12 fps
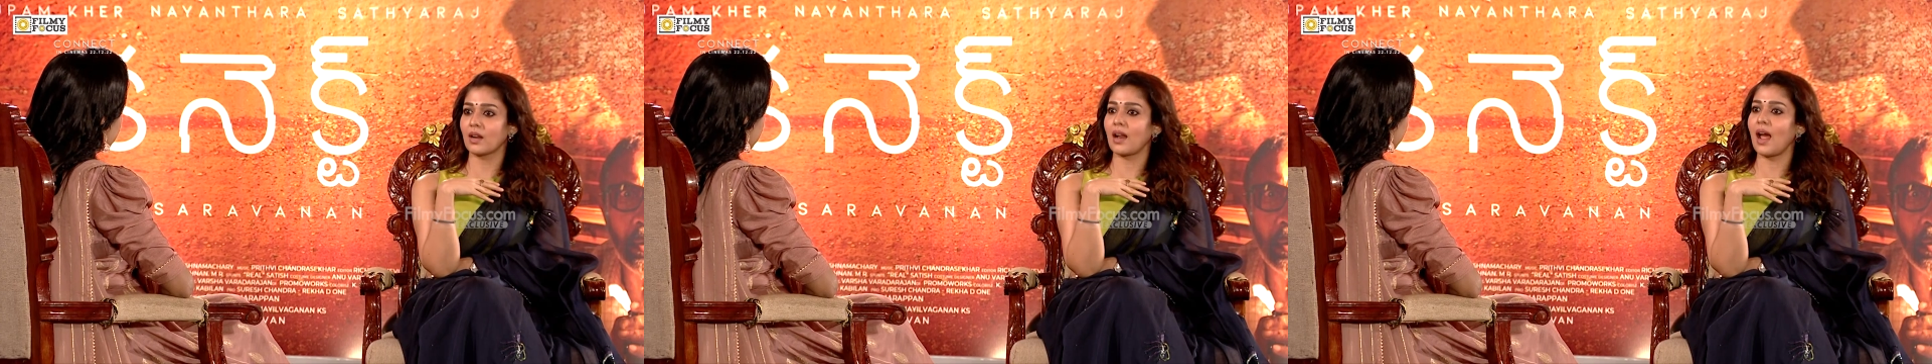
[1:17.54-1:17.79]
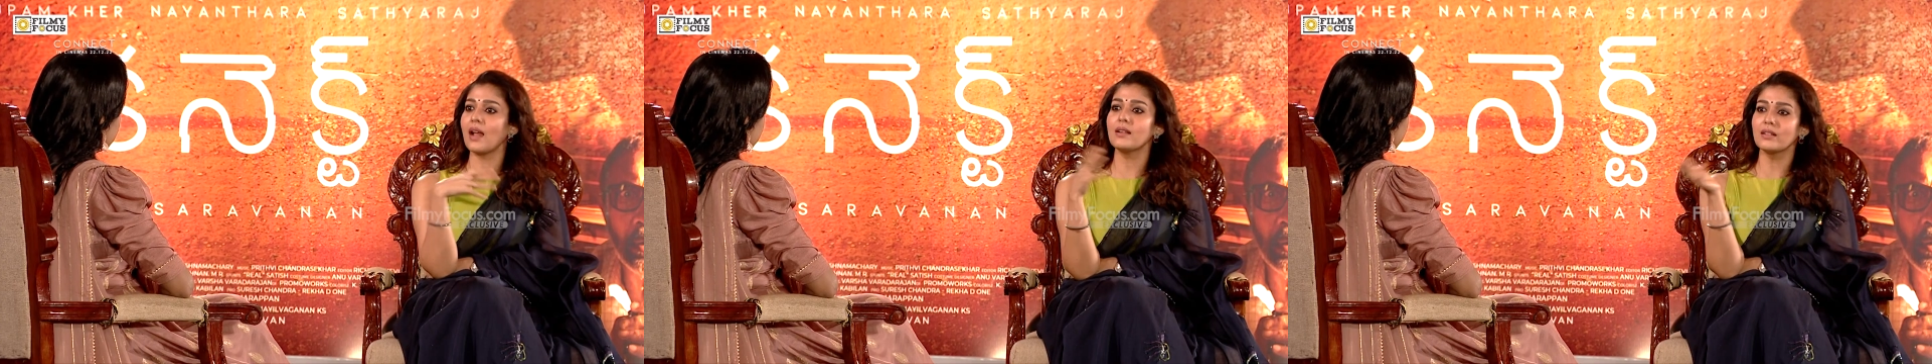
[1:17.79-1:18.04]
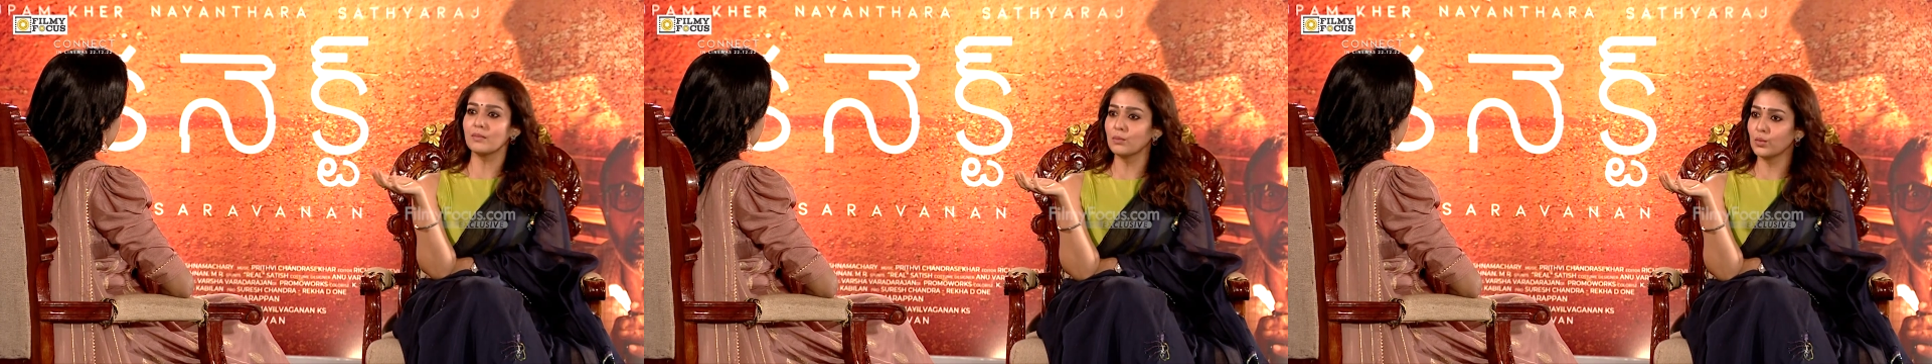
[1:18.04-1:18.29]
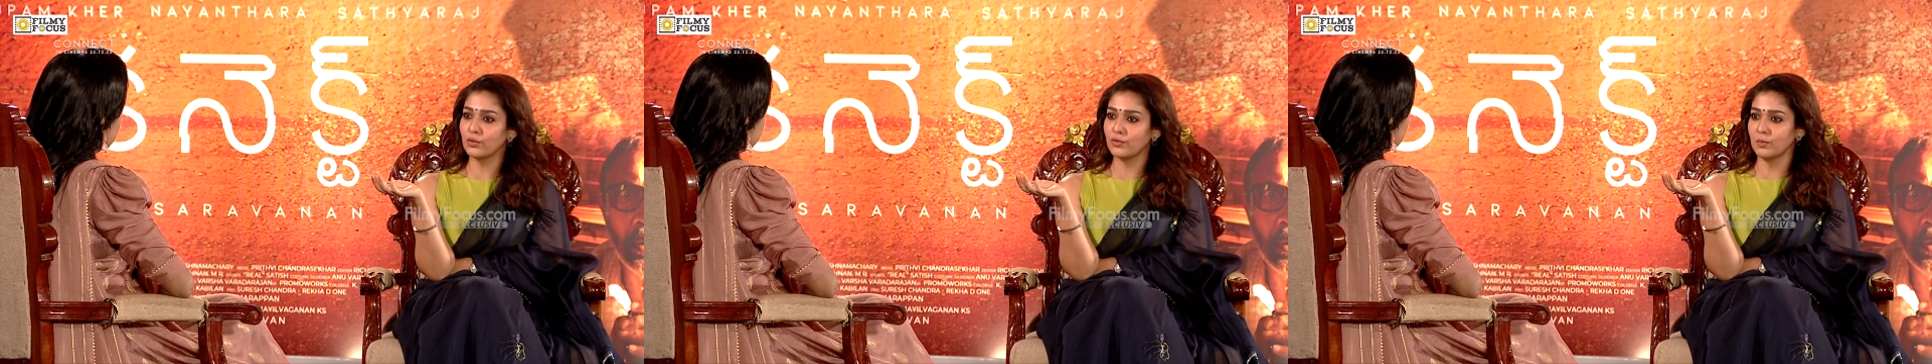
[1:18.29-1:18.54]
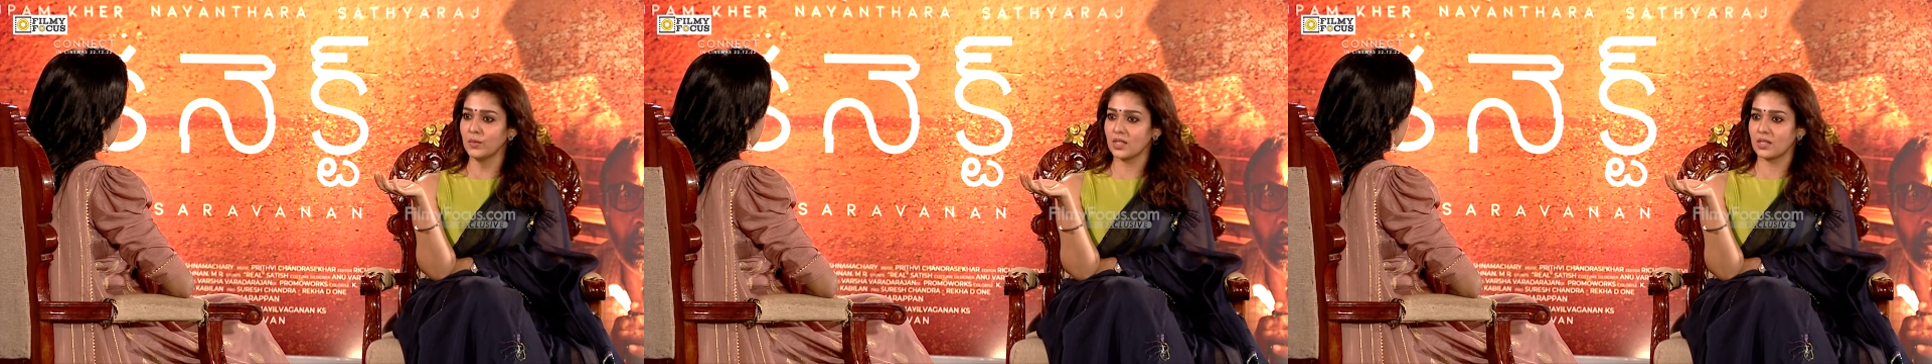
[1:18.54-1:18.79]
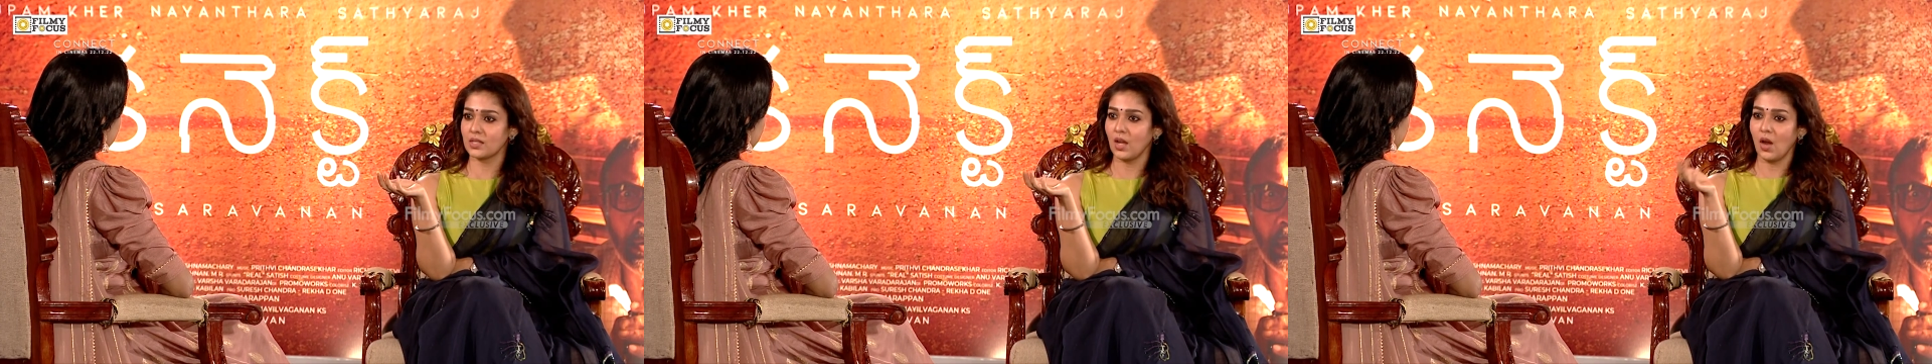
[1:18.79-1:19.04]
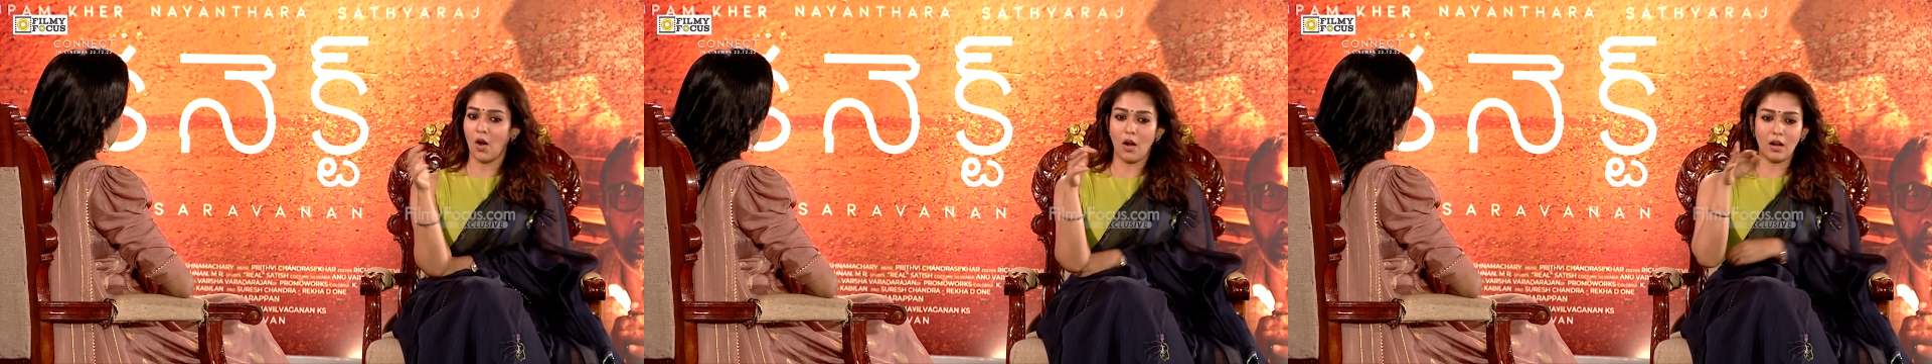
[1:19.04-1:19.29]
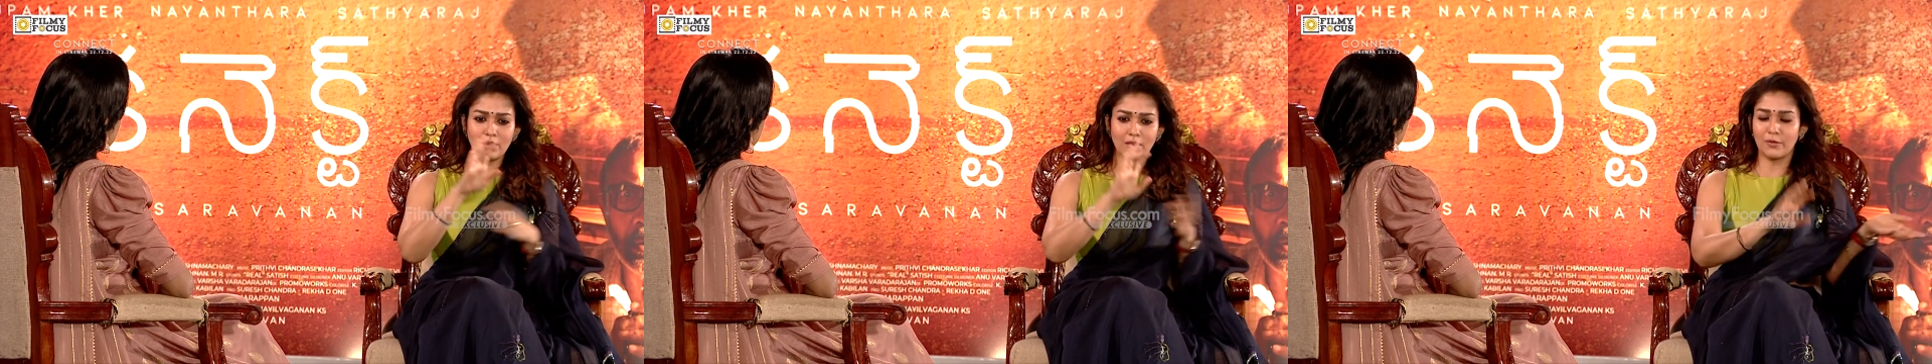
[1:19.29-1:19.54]
random movements
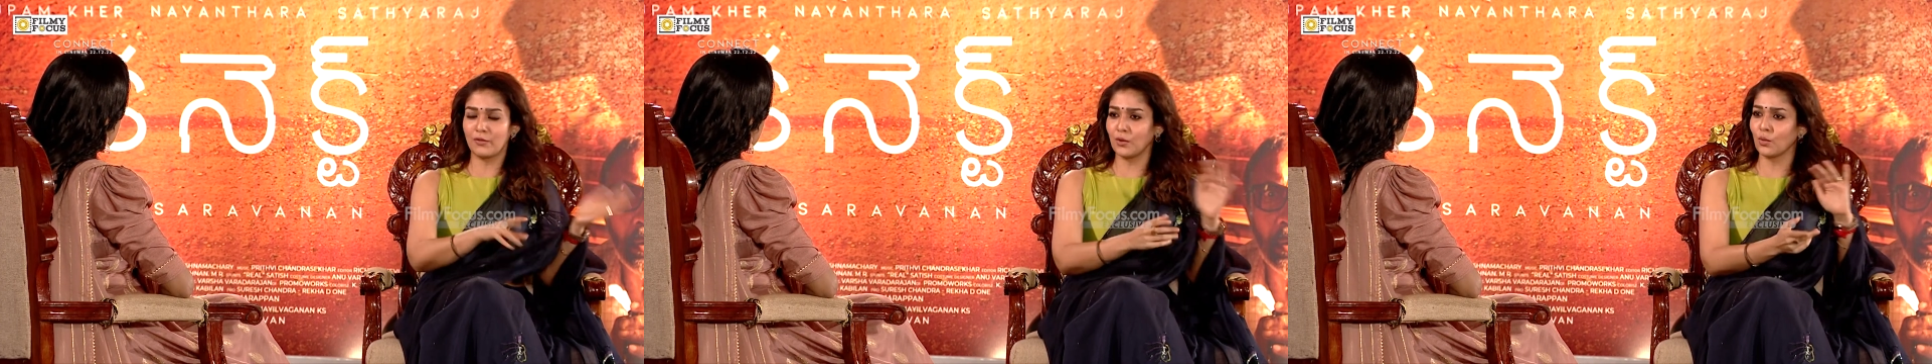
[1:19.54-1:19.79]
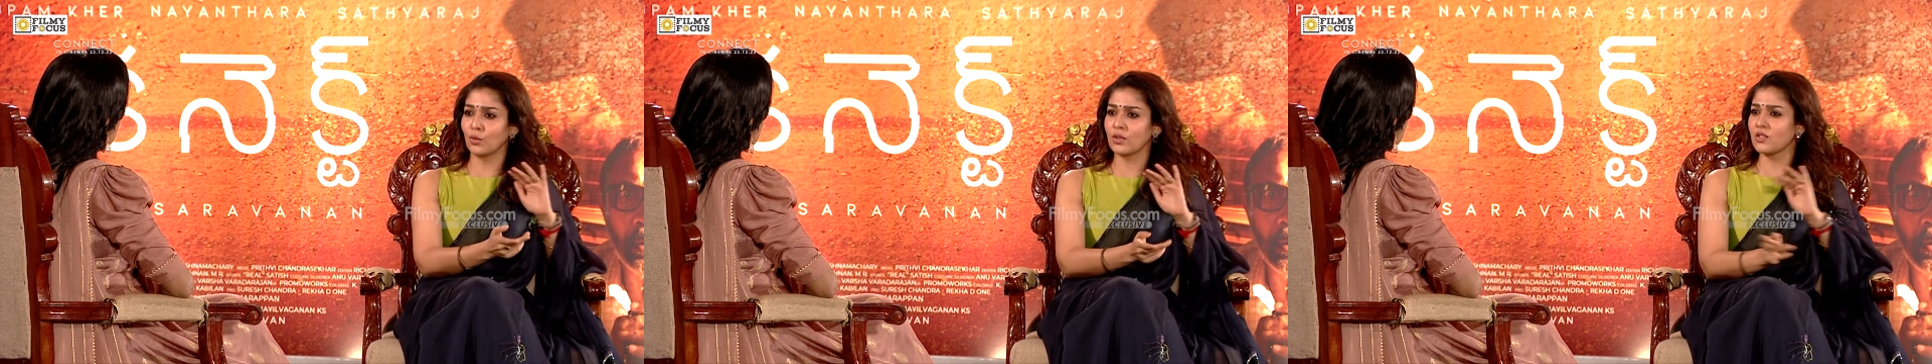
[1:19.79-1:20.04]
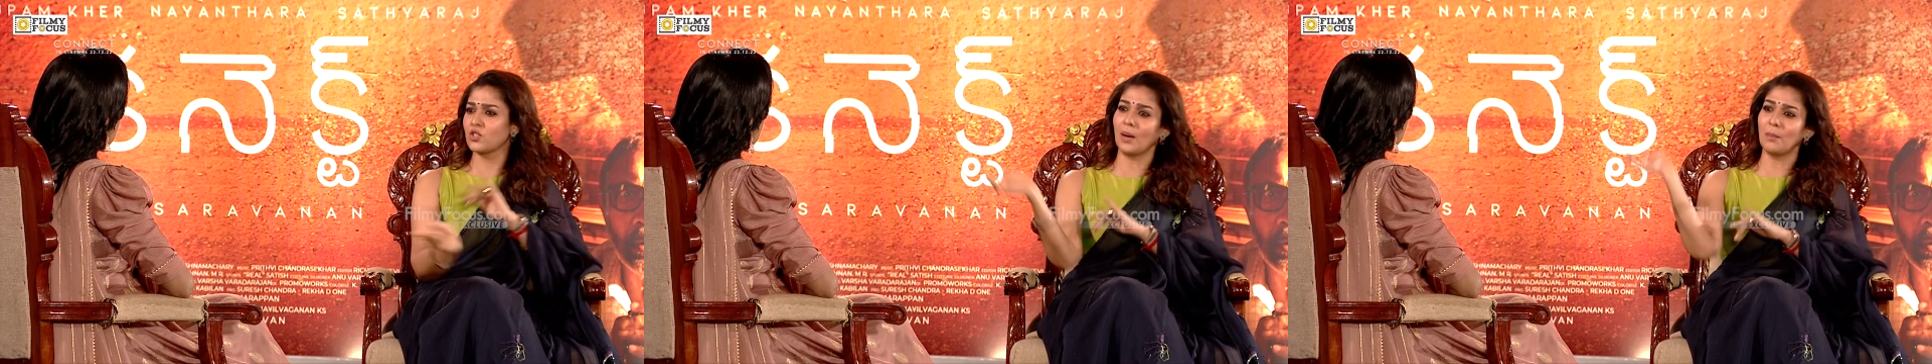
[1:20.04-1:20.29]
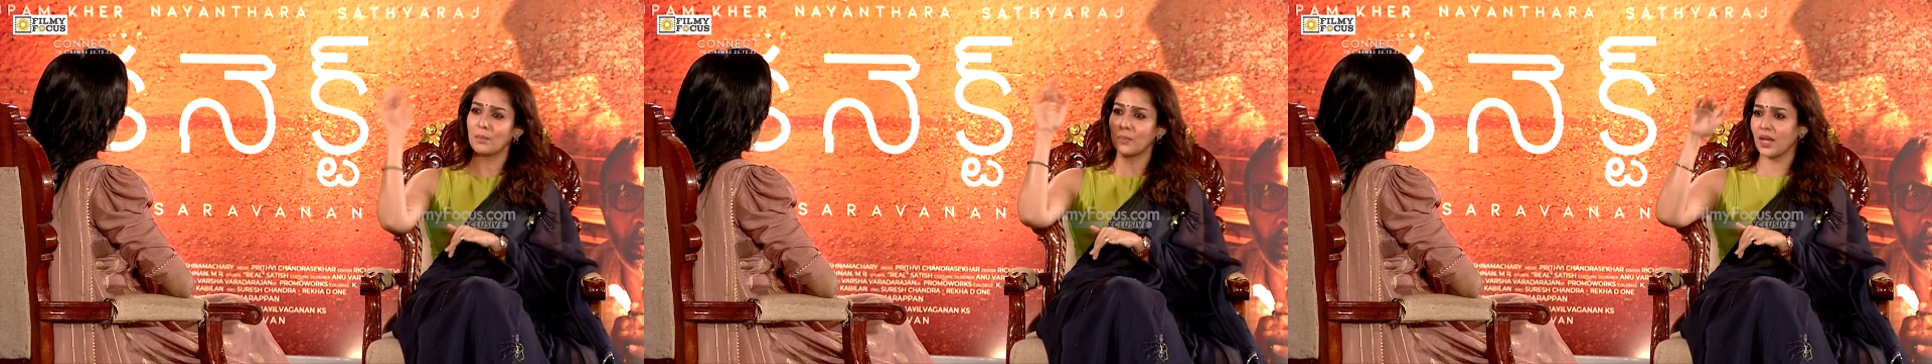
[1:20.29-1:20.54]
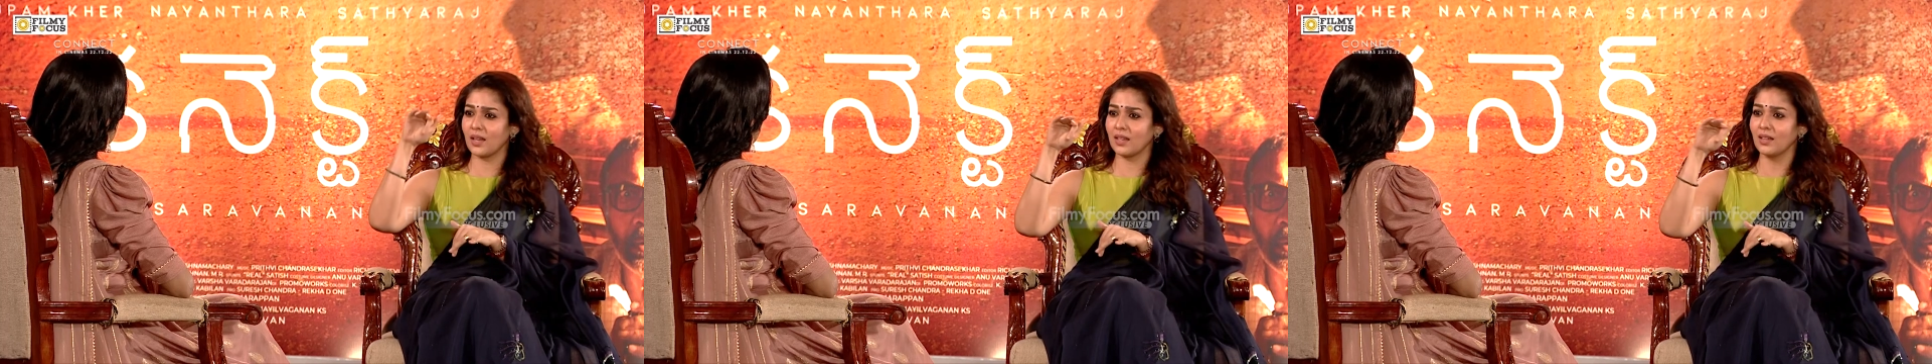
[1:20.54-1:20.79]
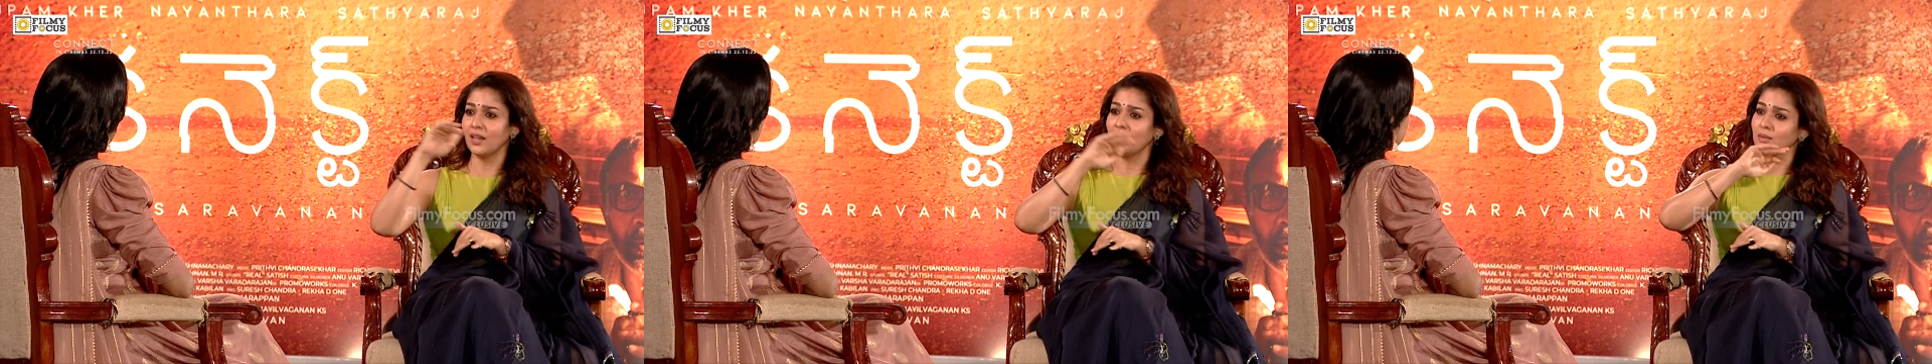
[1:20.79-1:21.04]
on the floor, jumping,